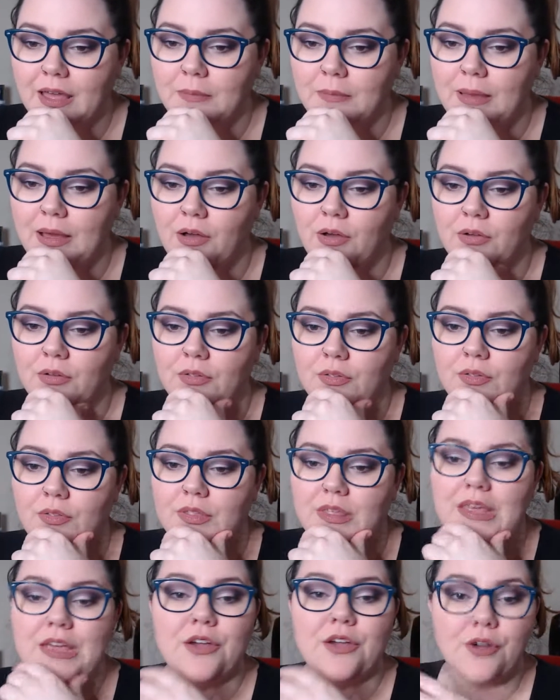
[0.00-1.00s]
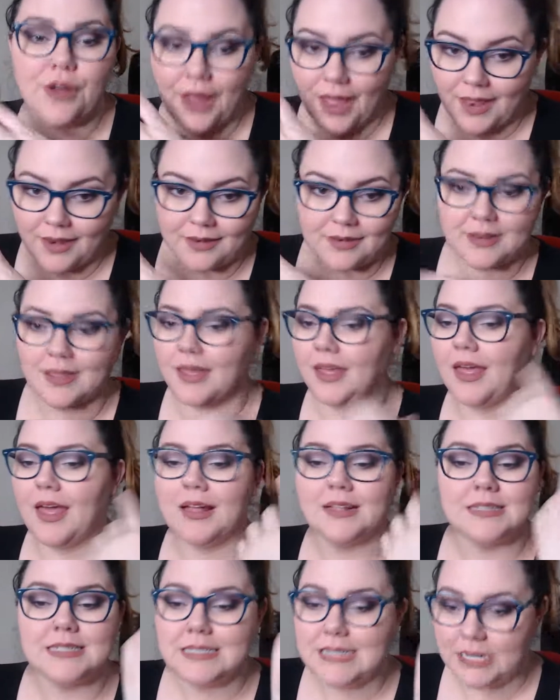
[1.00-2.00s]
about year end,
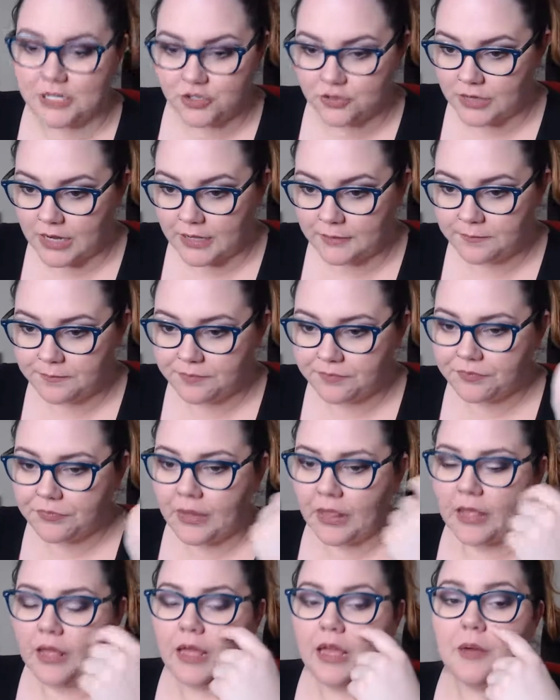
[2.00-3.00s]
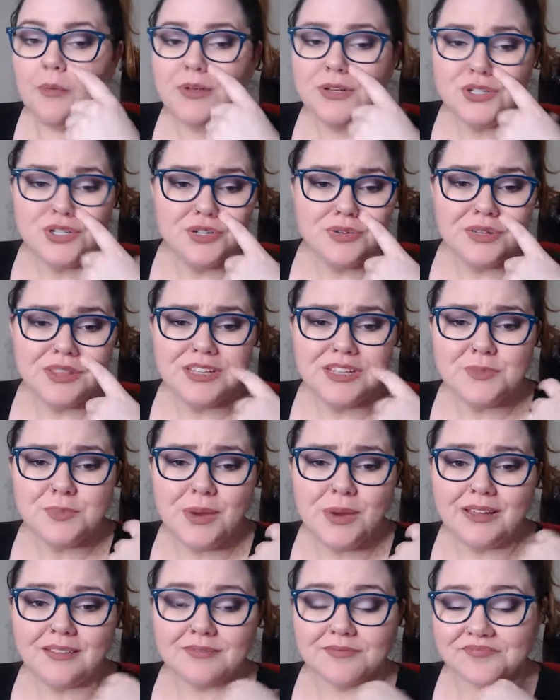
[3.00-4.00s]
etc. And we should do it in the
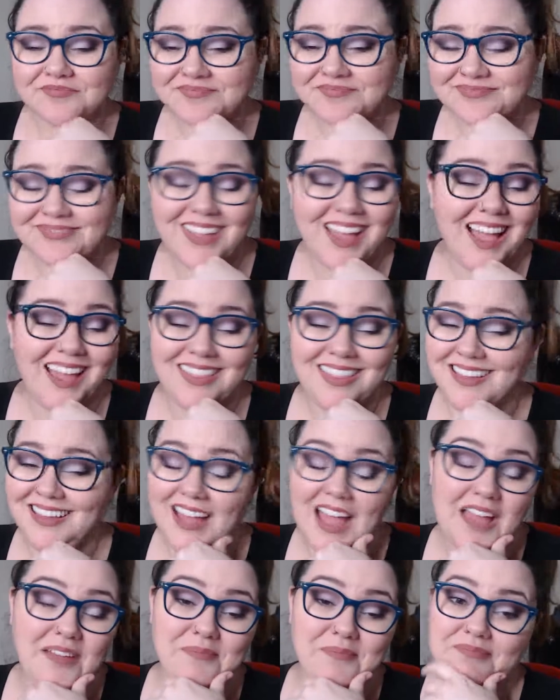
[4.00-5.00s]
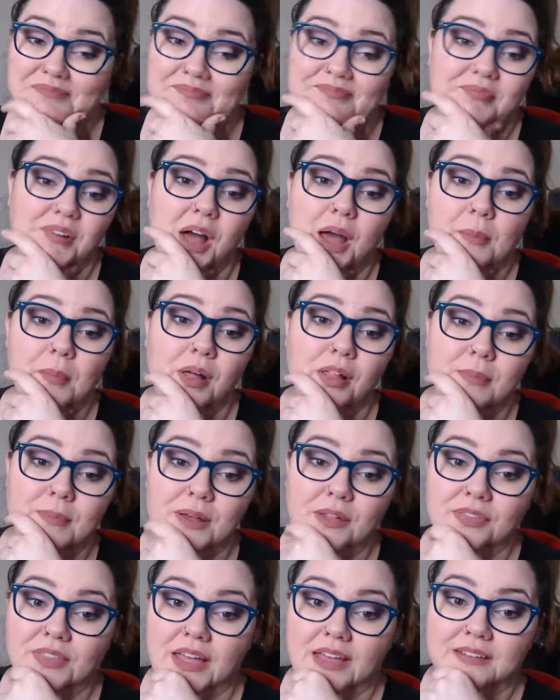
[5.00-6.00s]
spring. I think I'm all
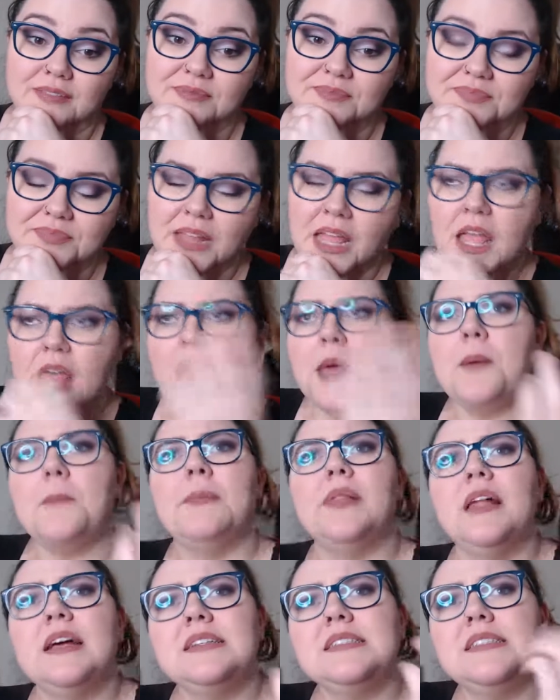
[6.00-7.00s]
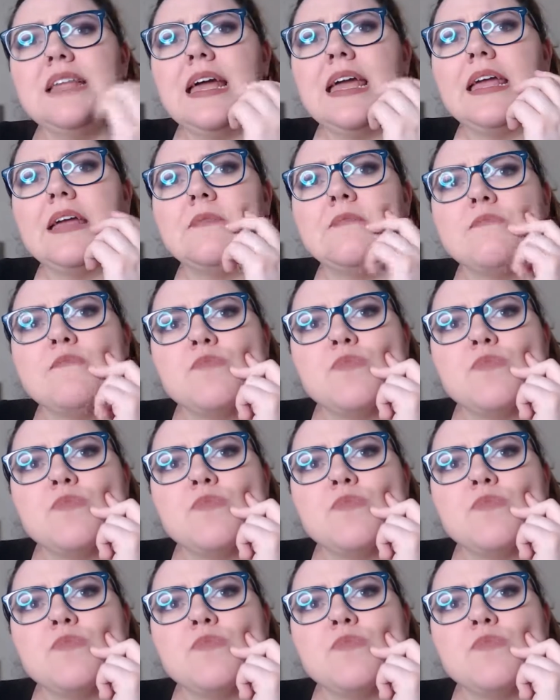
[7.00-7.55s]
about that. Plus, like,